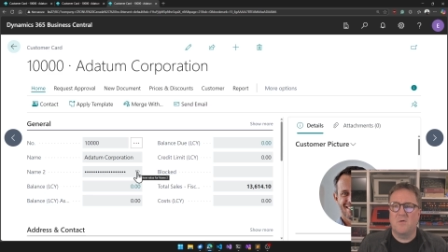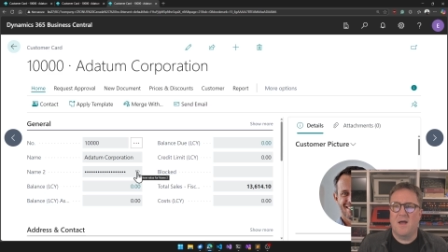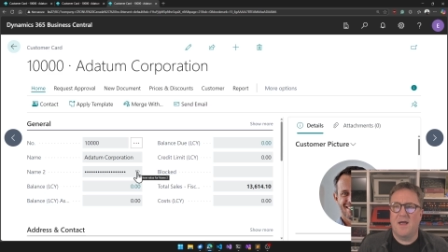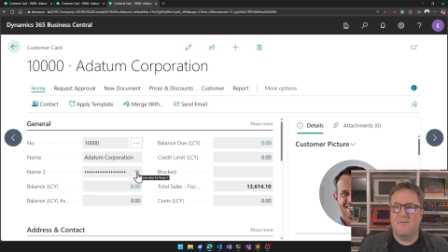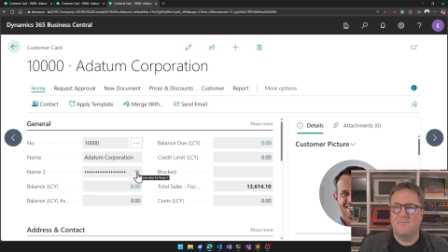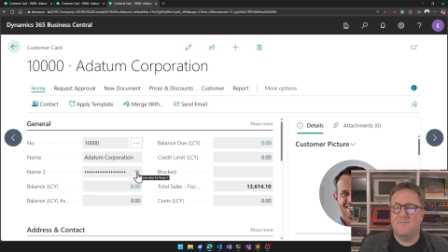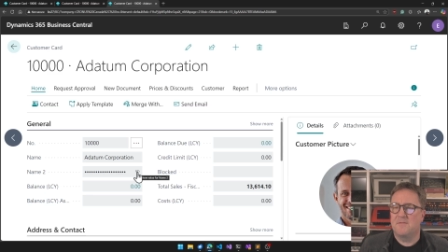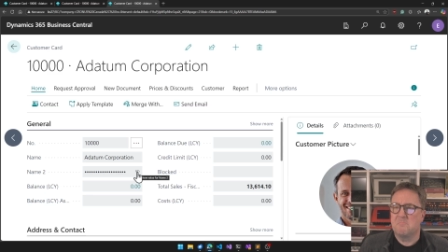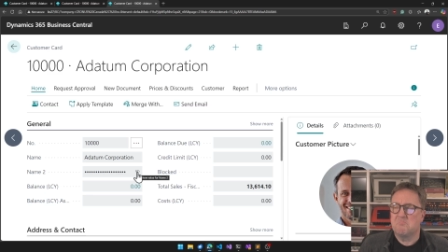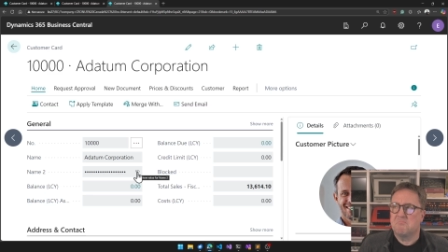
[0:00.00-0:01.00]
have
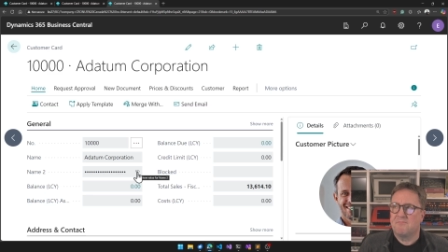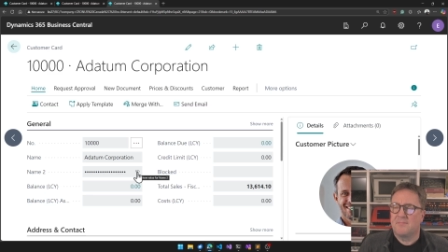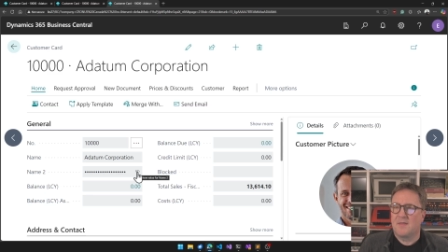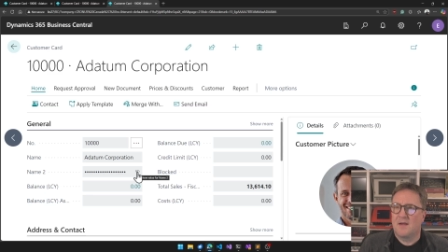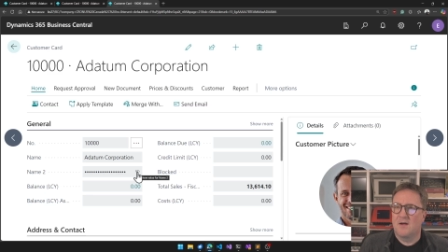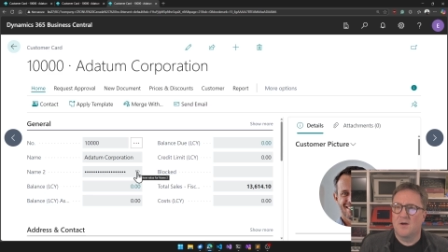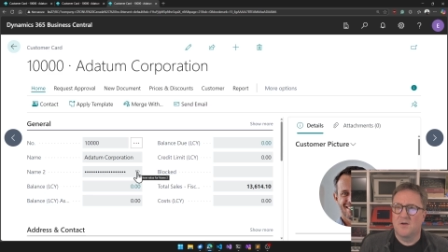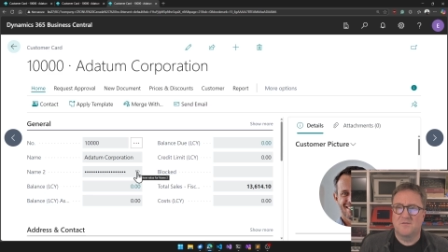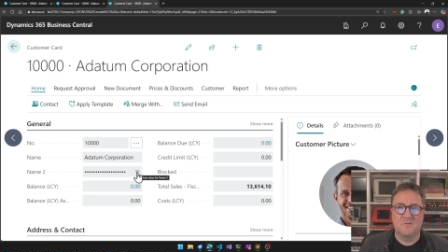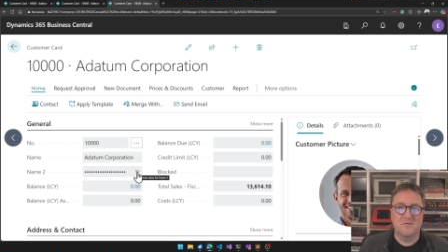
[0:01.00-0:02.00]
uh,
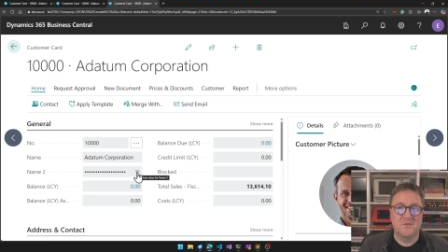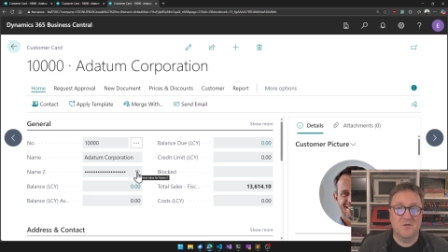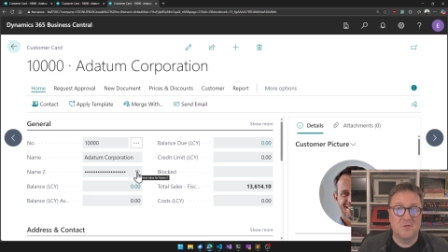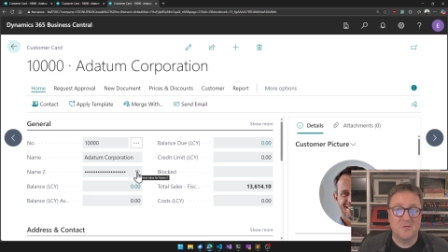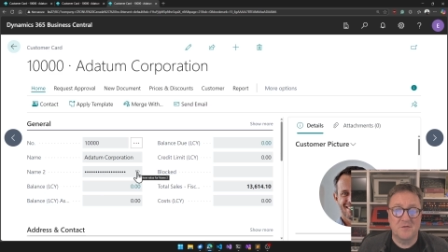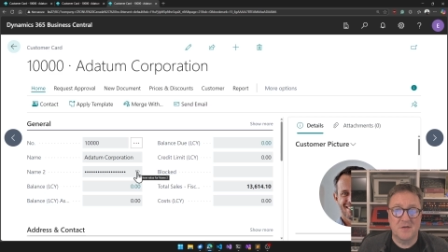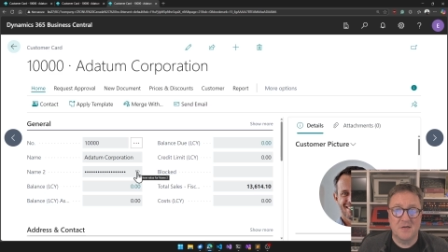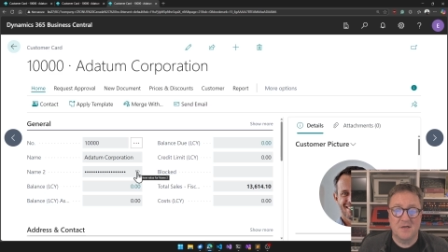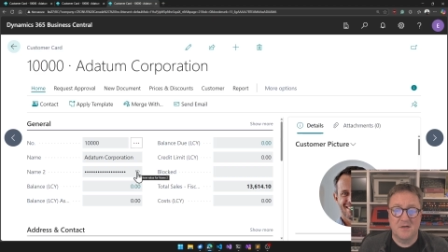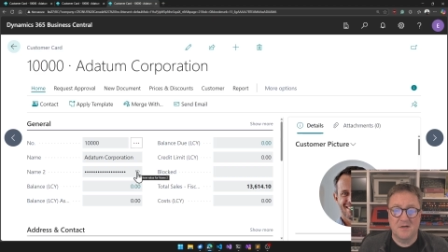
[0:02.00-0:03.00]
social security
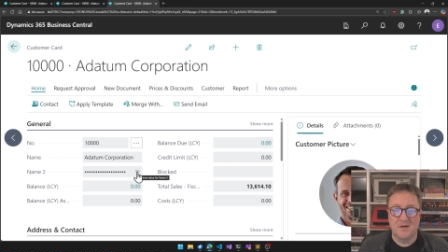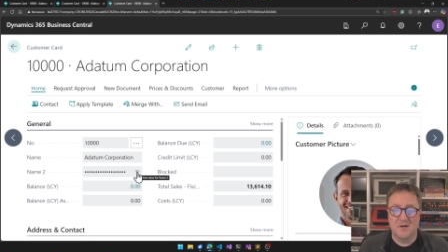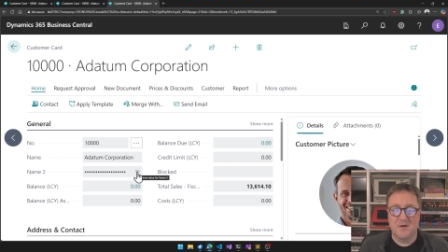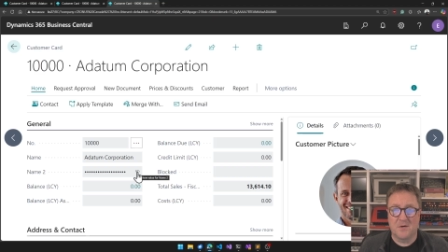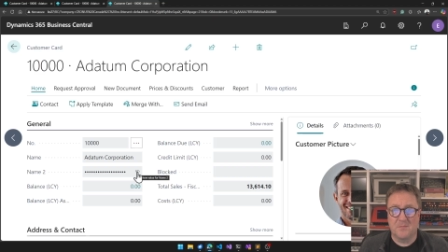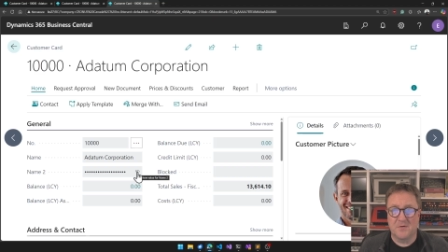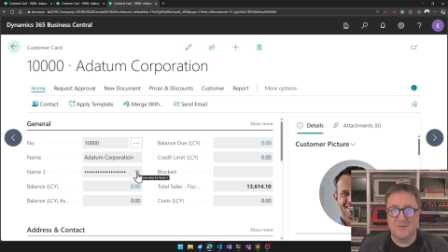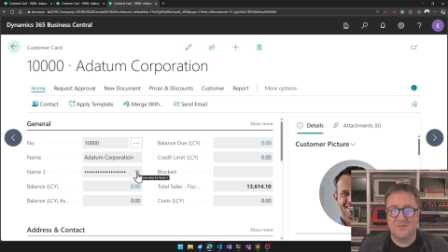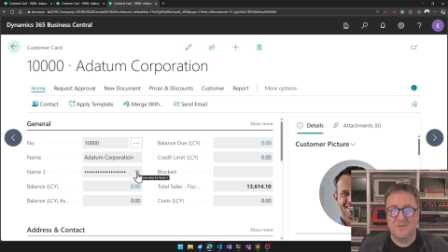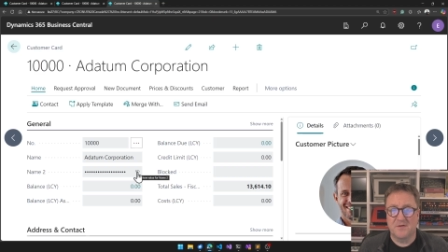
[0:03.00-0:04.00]
Uh,
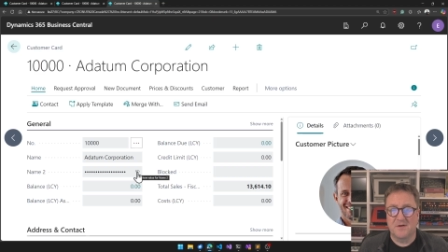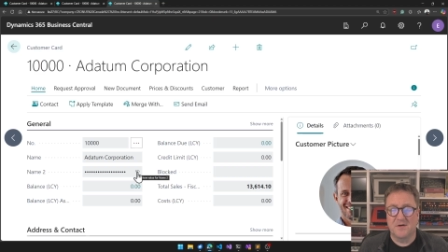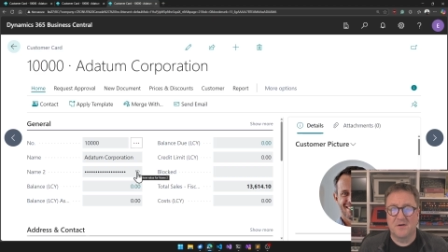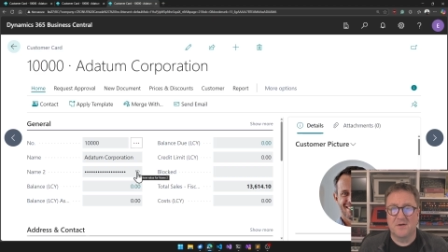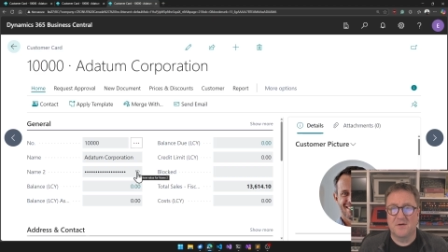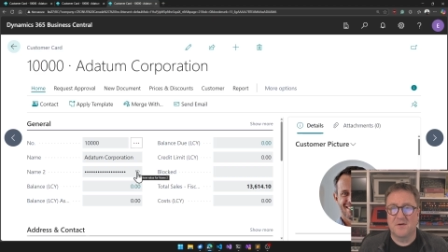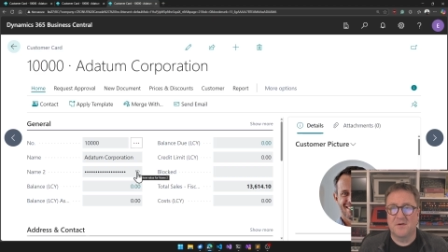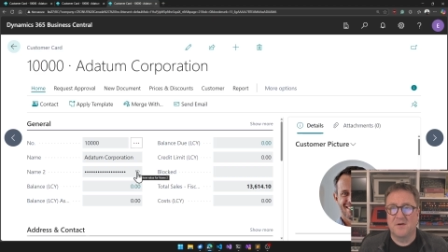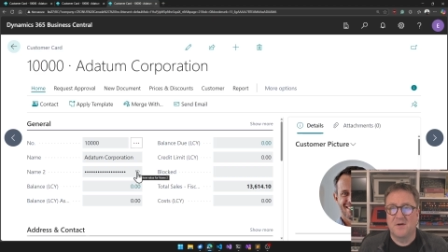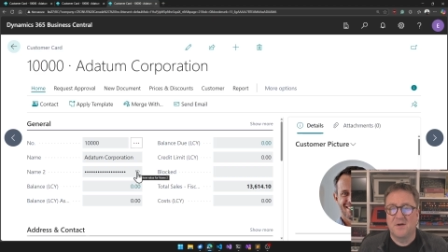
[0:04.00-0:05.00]
numbers uh,
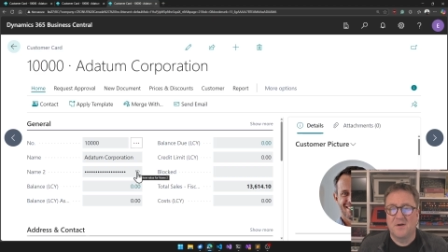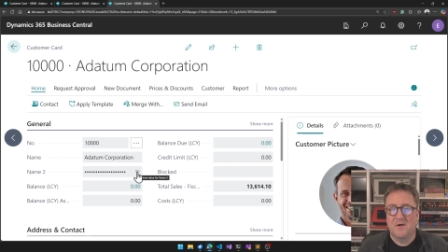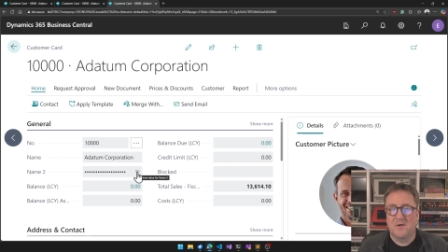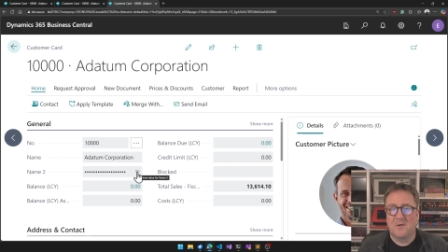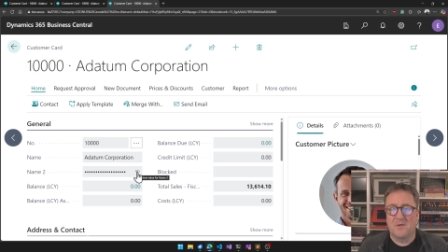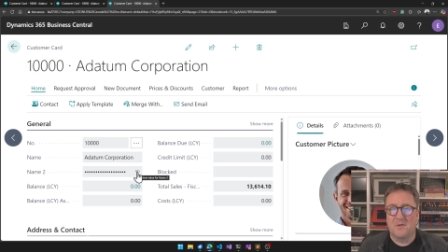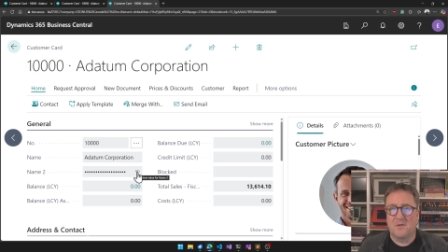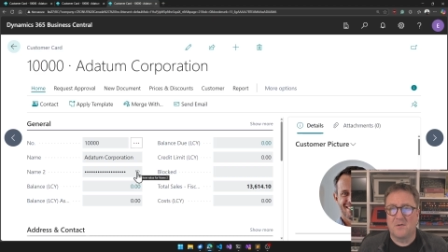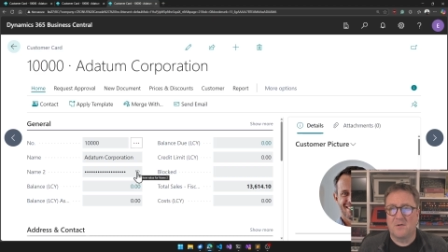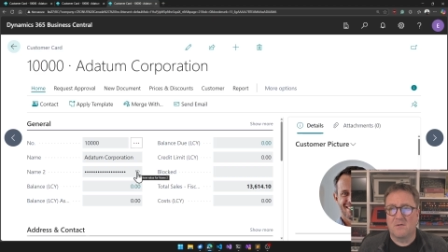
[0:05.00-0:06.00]

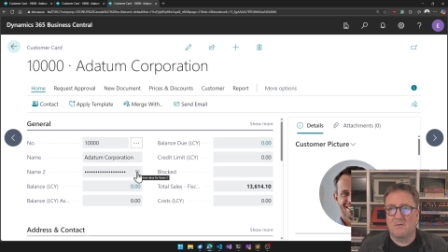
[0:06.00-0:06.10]
or